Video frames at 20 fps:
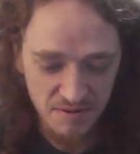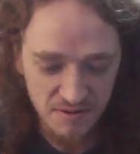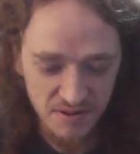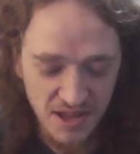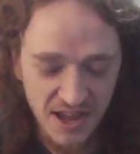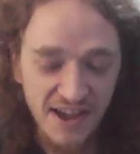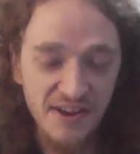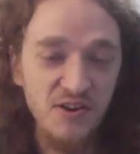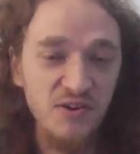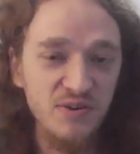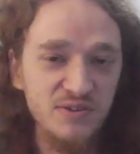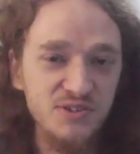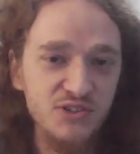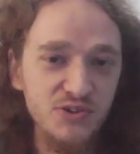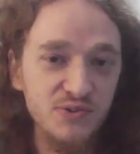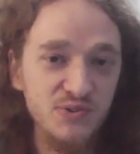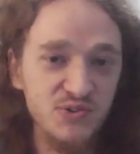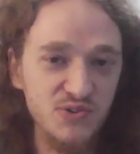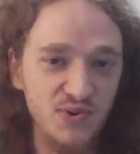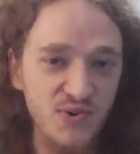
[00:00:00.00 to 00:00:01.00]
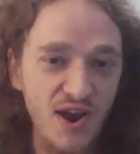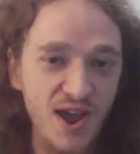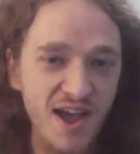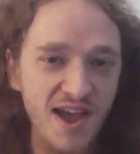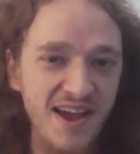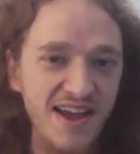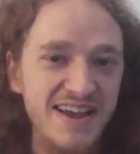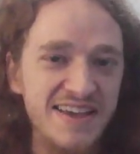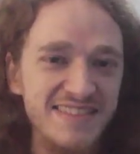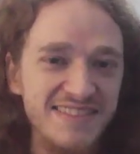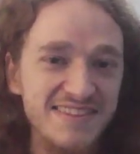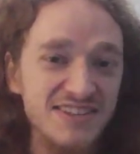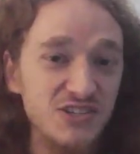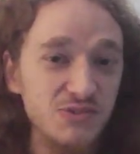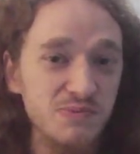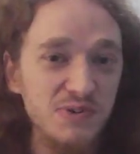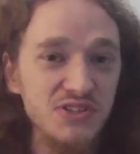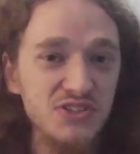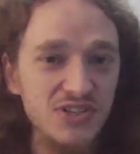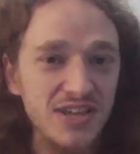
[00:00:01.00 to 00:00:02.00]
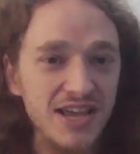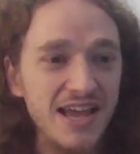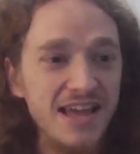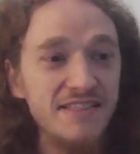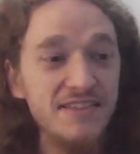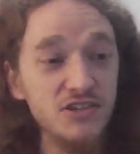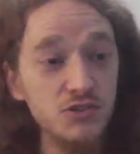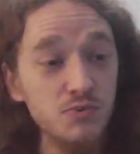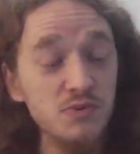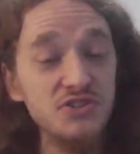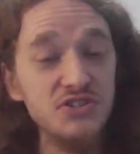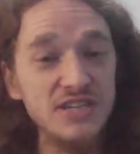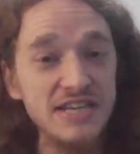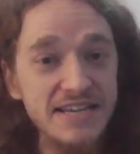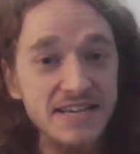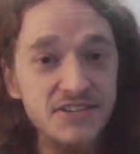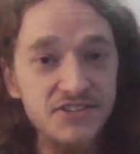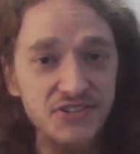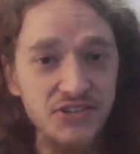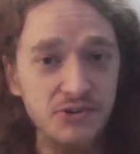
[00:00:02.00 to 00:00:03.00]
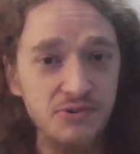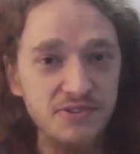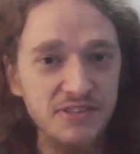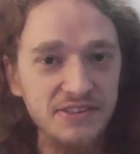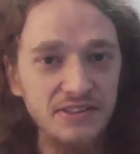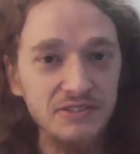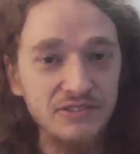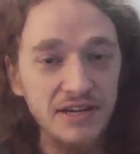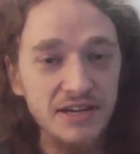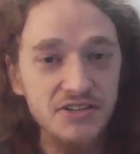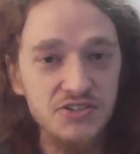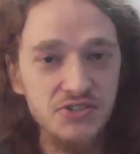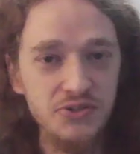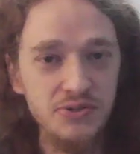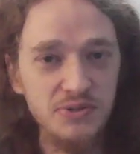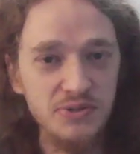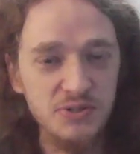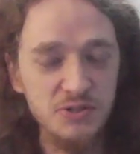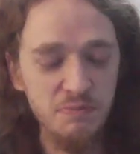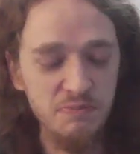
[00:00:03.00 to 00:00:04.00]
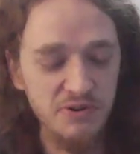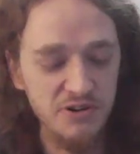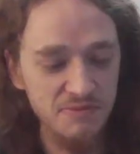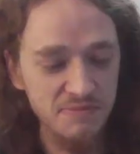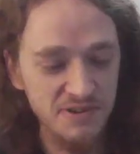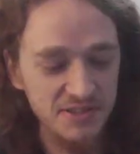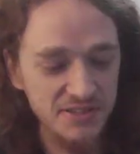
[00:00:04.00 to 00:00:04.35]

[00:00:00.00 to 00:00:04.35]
I urge you to try this one's easier than the laser experiment.